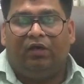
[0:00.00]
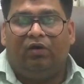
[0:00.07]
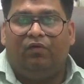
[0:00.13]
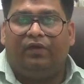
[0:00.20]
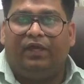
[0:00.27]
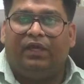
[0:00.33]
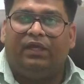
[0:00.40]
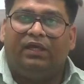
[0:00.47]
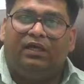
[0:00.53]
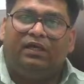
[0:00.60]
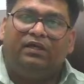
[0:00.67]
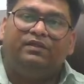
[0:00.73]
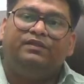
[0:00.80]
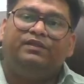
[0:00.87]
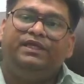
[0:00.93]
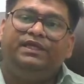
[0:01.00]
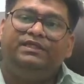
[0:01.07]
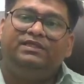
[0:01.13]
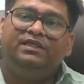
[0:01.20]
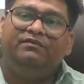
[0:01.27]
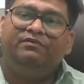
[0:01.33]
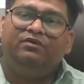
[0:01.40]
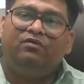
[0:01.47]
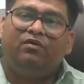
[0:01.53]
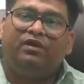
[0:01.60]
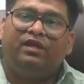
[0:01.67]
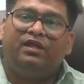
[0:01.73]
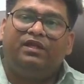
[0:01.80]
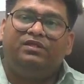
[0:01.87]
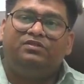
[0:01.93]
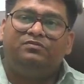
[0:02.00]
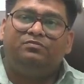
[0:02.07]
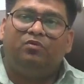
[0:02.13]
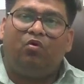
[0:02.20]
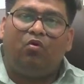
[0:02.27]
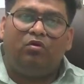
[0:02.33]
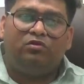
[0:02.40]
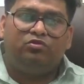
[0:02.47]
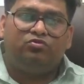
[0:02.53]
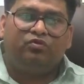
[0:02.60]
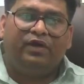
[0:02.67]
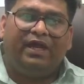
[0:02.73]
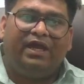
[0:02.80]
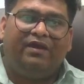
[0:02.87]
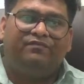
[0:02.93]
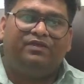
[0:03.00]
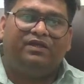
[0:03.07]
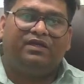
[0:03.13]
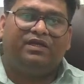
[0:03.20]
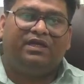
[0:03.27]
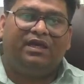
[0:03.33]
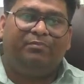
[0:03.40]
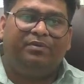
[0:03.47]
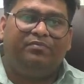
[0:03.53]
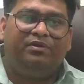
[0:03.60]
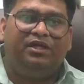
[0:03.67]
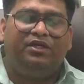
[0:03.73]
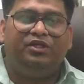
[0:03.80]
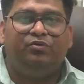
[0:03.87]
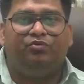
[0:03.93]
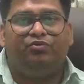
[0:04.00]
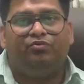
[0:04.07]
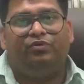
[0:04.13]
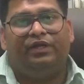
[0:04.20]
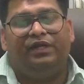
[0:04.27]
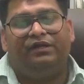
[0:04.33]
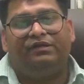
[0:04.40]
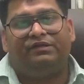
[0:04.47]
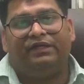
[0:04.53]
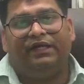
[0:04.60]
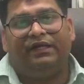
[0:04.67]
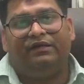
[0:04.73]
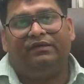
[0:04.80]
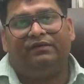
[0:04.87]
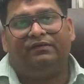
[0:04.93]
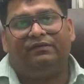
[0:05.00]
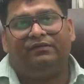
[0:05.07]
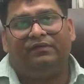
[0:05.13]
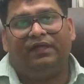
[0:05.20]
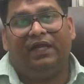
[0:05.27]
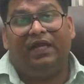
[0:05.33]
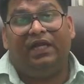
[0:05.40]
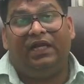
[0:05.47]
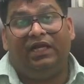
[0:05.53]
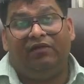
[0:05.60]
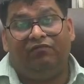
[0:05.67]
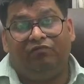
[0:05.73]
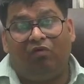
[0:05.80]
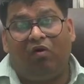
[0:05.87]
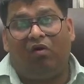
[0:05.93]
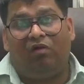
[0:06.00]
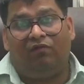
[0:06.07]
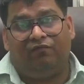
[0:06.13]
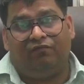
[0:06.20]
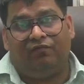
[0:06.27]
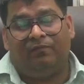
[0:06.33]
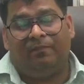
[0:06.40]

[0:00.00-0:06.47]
Okay, these living organisms also have the capability to interact and evolve.